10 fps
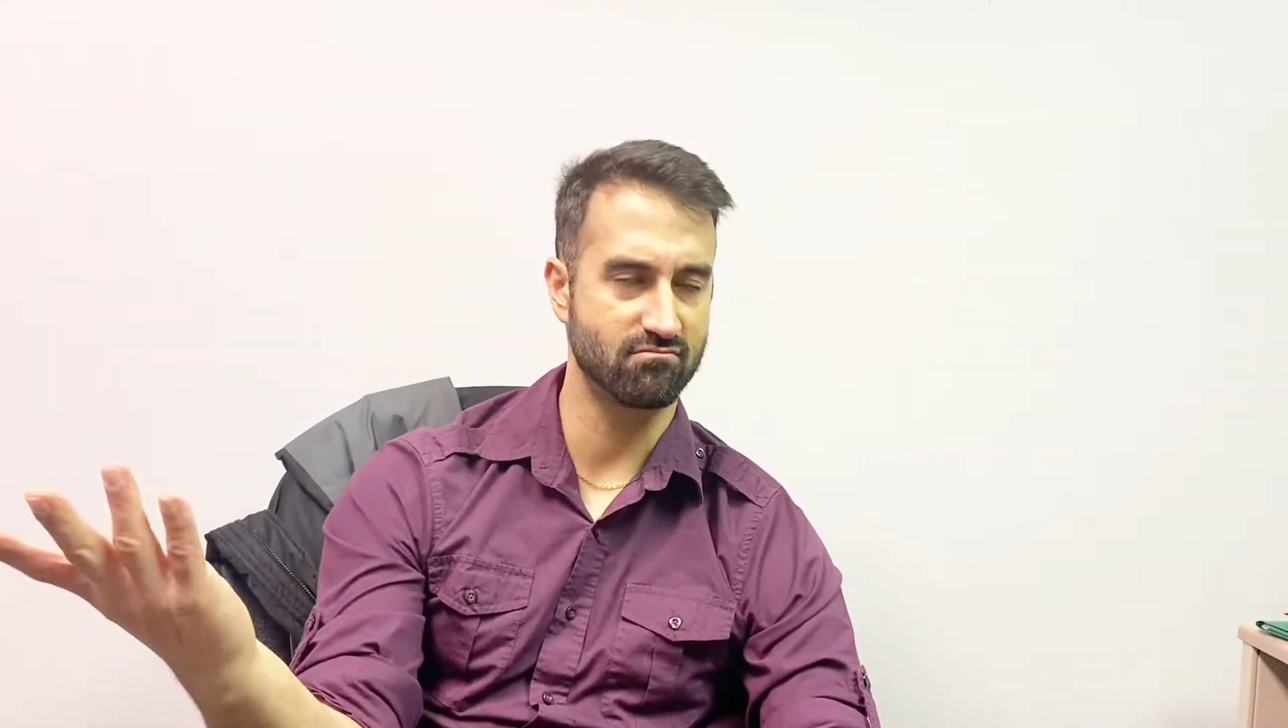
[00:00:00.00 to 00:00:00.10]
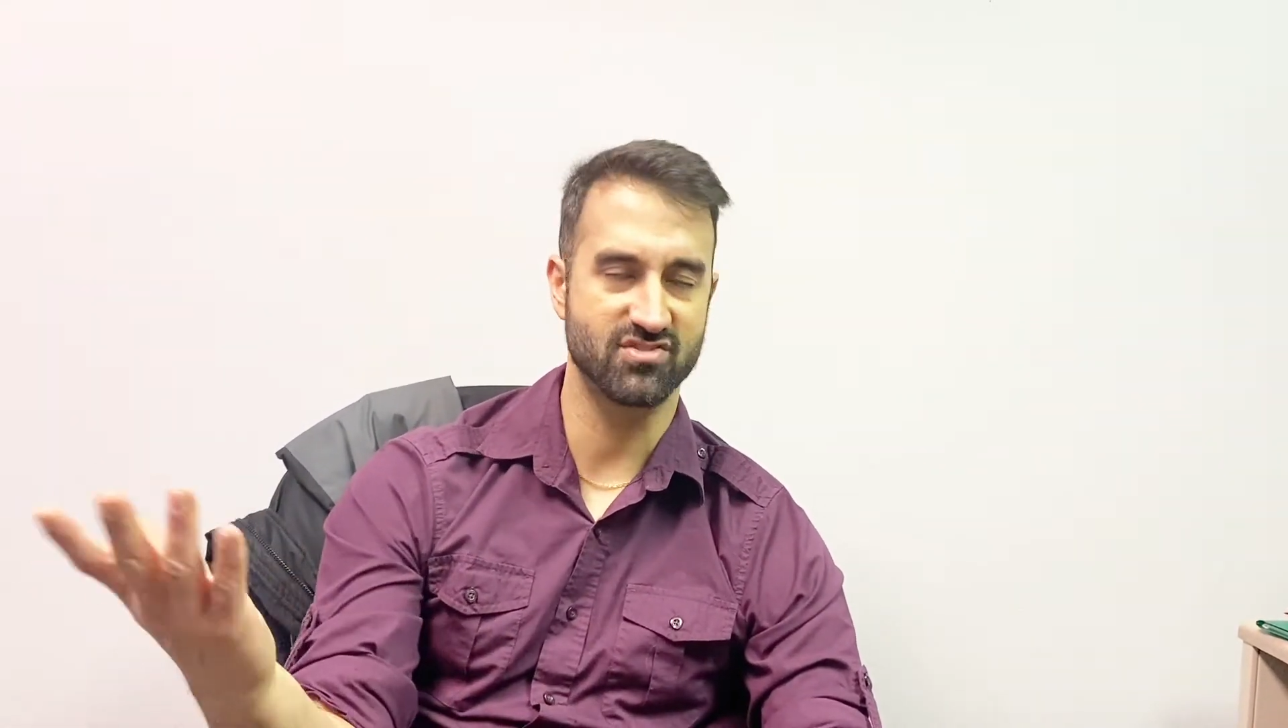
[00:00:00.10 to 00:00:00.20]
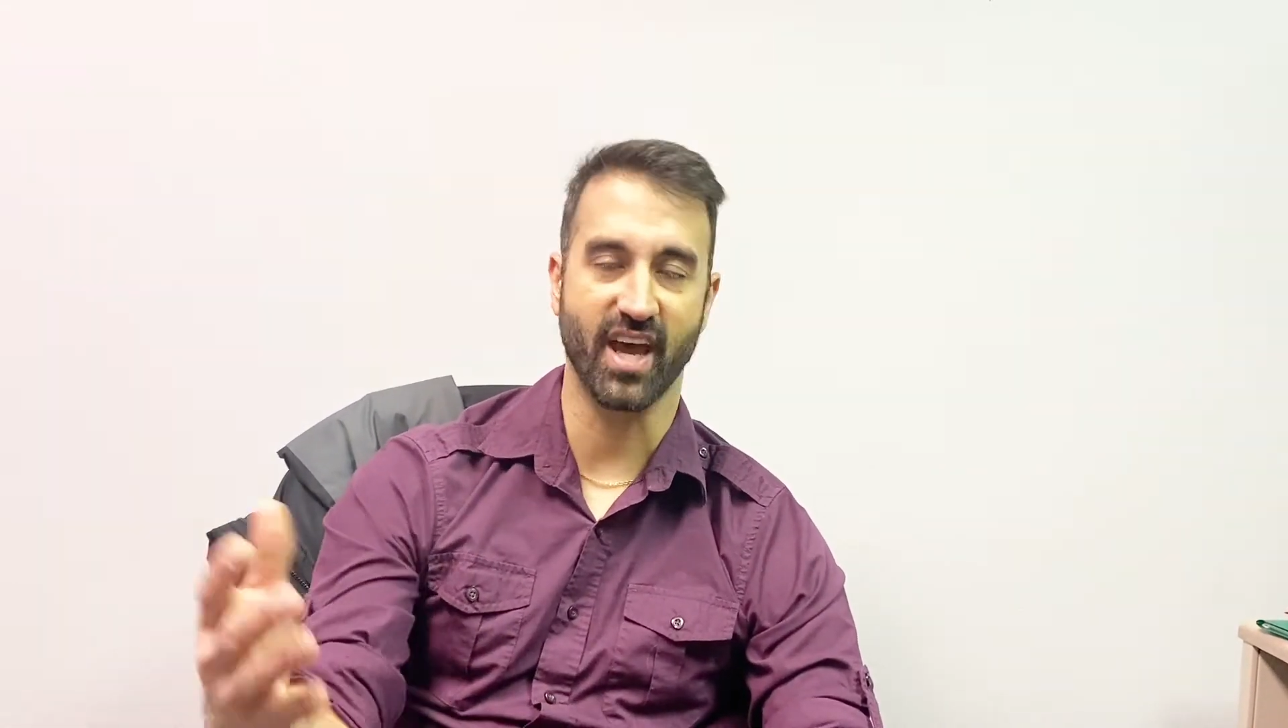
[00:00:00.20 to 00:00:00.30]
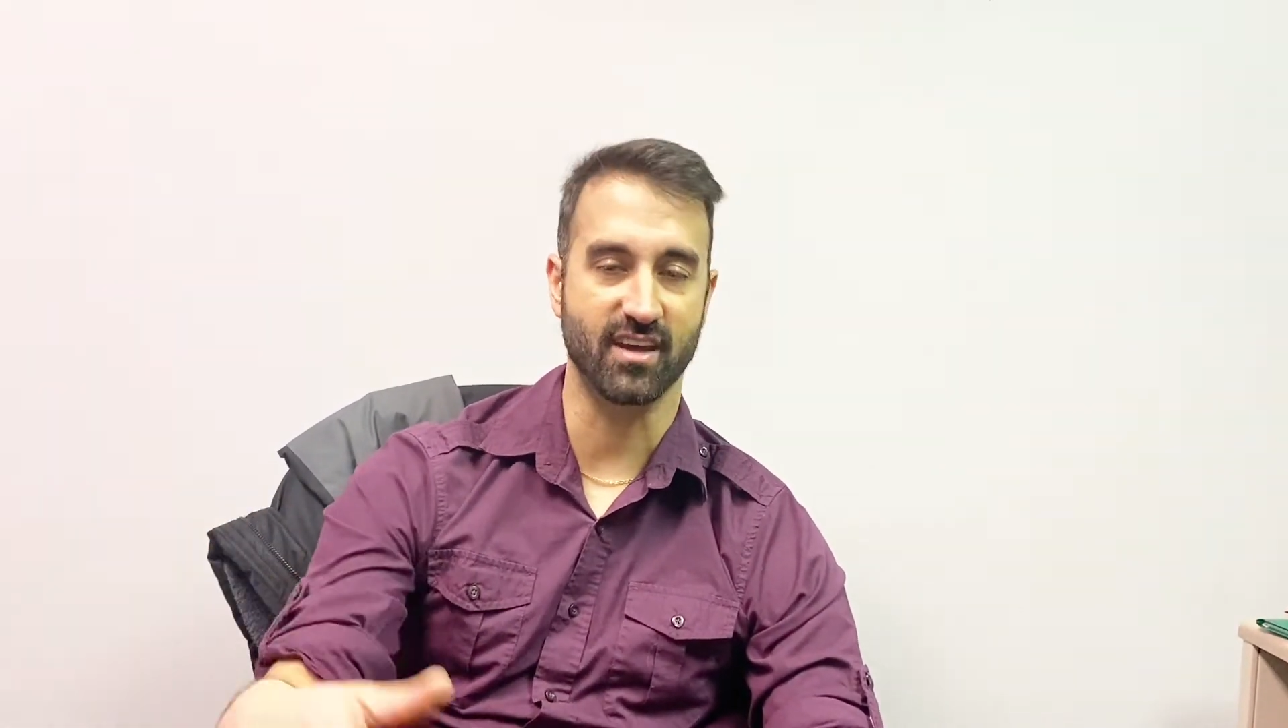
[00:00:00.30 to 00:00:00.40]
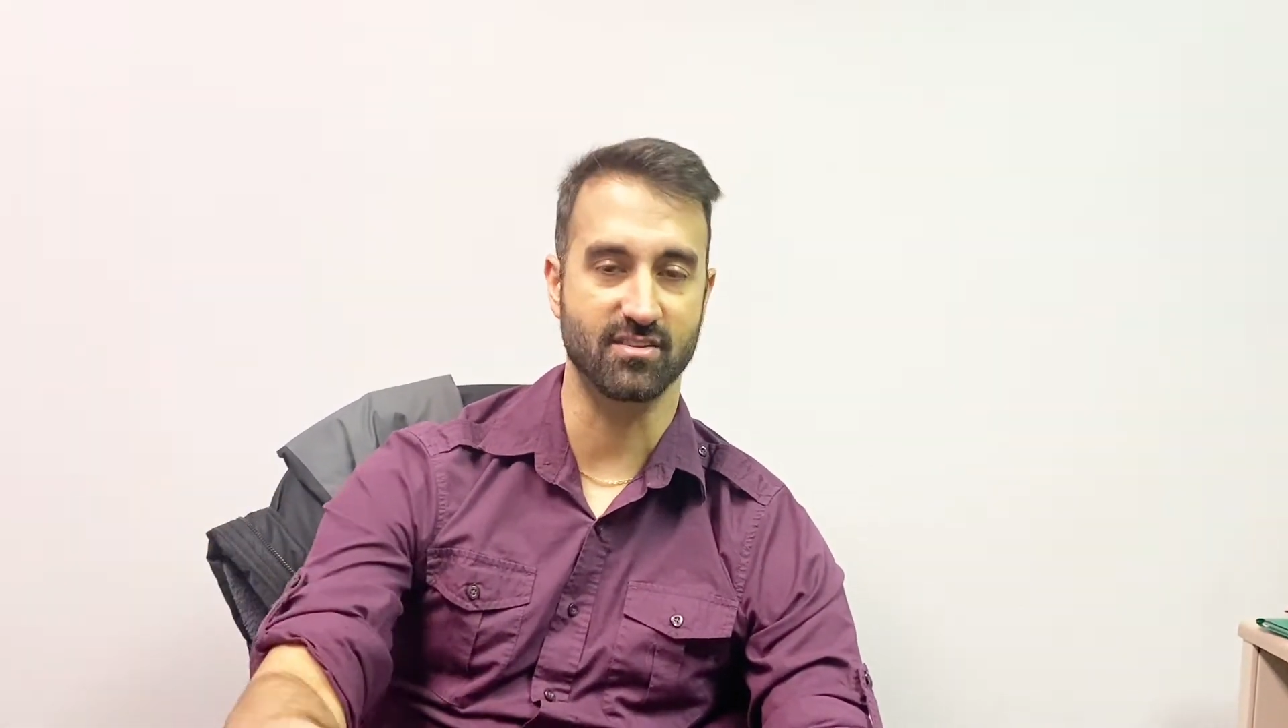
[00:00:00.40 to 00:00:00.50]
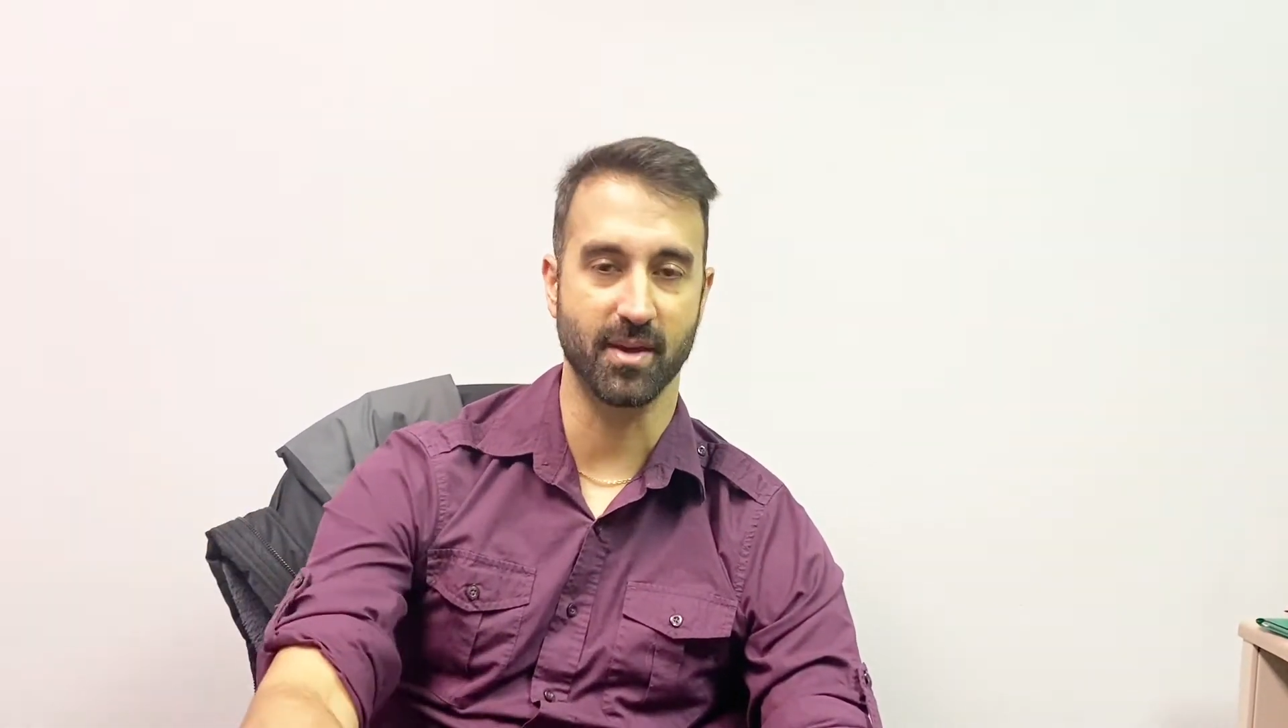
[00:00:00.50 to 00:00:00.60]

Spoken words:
seconds,